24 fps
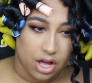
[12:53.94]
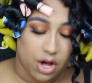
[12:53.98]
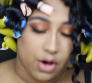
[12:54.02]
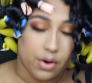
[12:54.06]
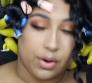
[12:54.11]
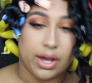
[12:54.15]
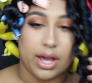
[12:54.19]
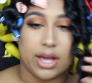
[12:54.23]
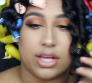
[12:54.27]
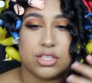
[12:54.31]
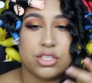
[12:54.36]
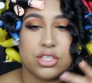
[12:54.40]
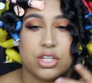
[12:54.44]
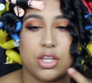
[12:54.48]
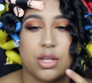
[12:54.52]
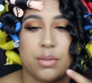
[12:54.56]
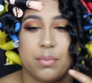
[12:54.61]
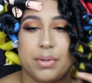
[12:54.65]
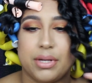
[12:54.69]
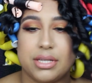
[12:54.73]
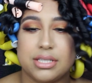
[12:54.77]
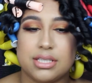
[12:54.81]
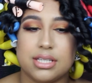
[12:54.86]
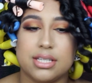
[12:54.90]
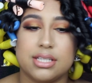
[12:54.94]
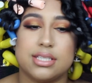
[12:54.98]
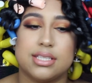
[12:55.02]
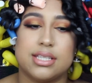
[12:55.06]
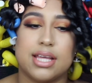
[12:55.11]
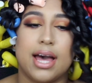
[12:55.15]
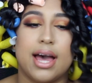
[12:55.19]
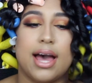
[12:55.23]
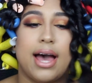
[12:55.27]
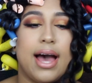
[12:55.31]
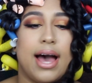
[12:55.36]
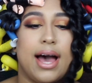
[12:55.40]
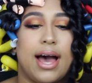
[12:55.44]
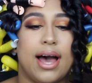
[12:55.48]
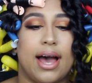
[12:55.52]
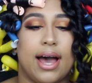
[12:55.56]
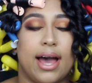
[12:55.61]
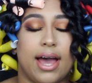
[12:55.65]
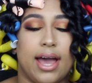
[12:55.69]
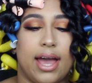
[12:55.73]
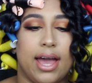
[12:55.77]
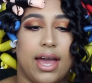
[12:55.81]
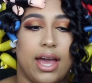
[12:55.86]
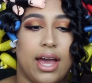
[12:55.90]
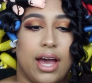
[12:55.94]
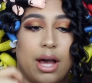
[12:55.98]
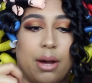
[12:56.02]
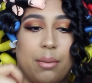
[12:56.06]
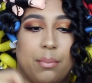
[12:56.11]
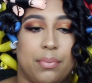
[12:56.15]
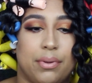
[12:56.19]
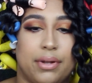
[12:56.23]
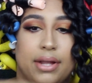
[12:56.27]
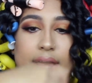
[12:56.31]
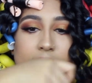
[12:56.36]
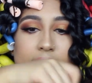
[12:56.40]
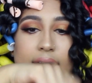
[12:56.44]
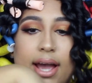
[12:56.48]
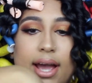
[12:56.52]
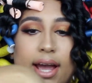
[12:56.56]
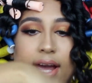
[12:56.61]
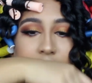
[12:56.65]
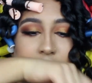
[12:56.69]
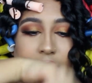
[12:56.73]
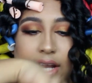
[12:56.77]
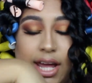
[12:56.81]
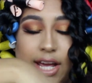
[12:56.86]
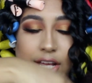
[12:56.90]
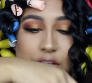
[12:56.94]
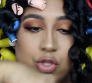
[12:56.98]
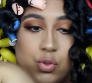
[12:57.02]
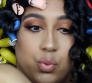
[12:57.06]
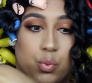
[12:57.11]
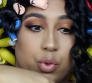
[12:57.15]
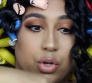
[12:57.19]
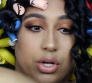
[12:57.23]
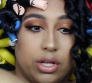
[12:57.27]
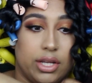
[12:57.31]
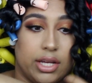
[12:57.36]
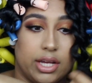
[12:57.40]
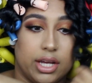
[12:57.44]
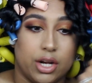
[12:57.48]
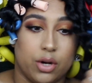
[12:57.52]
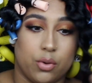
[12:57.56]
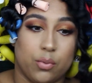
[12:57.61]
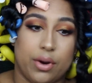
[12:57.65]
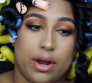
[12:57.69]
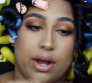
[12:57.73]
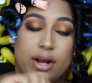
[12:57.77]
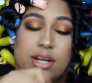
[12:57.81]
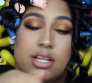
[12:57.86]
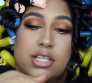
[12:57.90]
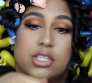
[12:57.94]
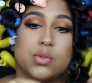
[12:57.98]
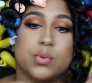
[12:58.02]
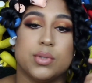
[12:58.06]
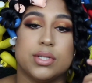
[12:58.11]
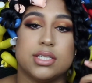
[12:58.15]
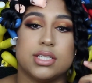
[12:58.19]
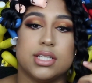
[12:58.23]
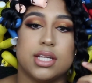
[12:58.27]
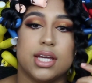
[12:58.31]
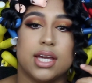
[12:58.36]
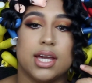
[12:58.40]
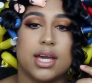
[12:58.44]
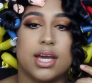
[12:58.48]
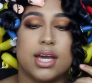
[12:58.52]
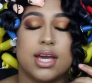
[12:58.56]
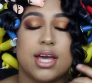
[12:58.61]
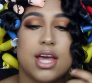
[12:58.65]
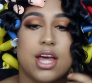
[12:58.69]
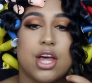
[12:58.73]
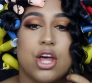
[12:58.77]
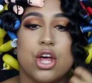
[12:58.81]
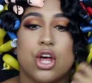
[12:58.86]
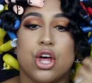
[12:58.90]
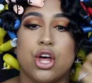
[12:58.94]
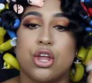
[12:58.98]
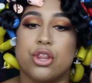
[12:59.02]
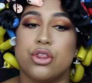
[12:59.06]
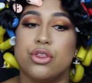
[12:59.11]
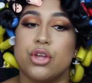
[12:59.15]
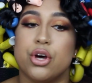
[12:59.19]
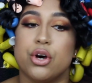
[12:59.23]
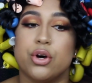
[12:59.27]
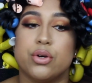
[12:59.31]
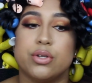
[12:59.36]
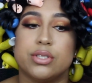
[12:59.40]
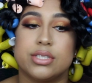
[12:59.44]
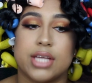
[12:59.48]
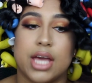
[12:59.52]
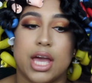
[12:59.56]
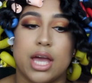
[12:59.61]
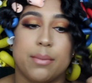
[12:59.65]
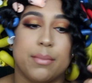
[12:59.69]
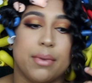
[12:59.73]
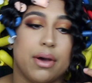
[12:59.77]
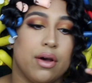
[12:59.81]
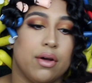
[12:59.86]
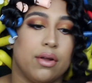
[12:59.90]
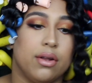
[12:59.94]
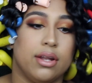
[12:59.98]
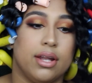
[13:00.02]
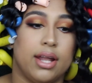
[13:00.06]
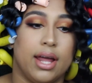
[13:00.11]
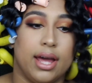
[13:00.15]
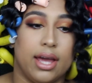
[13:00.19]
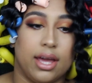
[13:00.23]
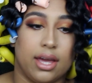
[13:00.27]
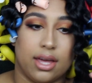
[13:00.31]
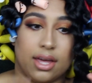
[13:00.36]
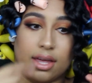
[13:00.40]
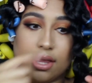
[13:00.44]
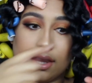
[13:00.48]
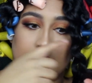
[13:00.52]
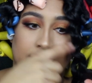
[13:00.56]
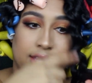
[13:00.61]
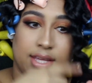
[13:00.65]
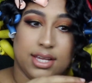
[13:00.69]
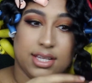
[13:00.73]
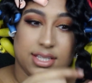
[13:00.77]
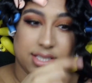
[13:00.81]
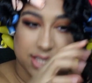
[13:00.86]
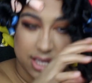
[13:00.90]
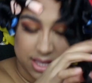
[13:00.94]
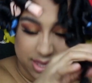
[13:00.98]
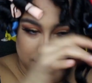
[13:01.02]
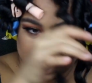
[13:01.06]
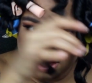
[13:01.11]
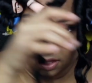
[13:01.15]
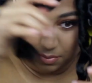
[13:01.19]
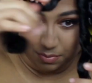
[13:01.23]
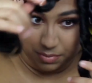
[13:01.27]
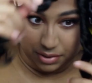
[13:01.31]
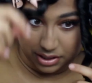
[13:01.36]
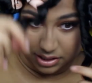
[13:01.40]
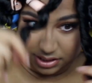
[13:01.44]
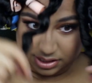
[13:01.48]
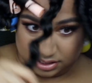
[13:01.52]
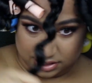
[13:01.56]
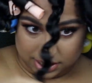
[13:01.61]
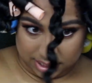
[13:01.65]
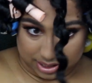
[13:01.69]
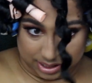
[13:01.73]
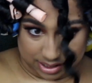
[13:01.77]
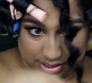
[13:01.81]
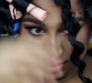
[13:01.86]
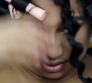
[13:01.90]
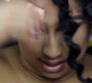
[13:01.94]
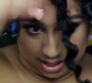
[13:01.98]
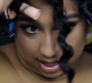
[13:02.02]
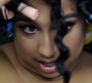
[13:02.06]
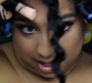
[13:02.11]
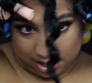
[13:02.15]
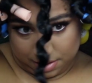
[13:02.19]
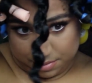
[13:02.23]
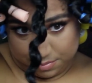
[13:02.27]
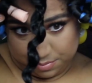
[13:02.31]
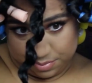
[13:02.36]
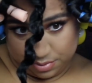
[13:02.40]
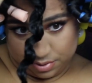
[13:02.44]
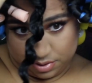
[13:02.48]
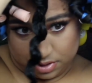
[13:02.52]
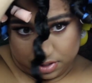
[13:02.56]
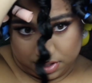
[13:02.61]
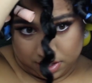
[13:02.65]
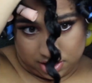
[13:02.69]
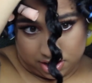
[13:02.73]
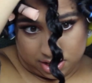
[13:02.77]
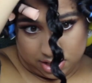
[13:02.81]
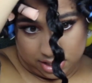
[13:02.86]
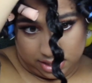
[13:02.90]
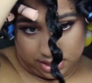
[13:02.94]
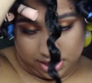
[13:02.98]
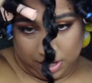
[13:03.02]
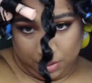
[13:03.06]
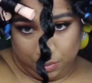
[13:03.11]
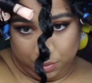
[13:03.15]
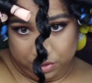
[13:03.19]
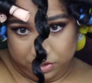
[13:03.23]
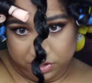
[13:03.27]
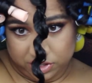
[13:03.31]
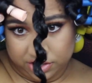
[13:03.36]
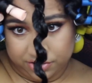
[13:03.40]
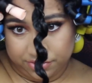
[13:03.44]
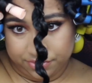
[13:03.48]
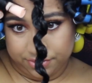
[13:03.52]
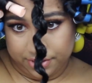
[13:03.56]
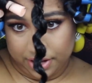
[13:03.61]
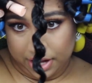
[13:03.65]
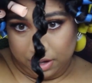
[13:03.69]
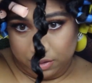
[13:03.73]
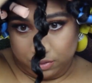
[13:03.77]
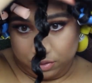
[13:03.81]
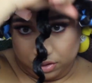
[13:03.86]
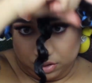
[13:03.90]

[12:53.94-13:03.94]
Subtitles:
Okay, so the pieces that I applied, like twirling it around and twisting it, those came out like this, and then the pieces at the top that were just flat